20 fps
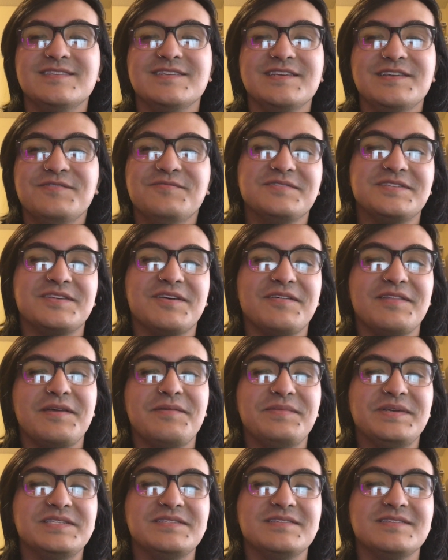you saw
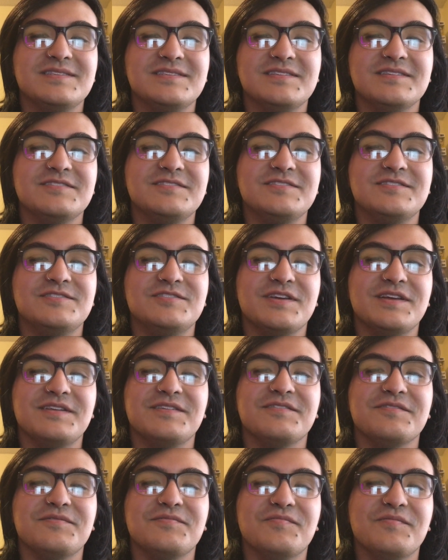them as a
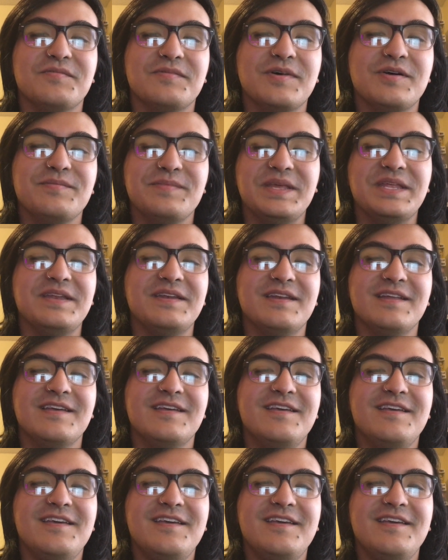cisgendered woman.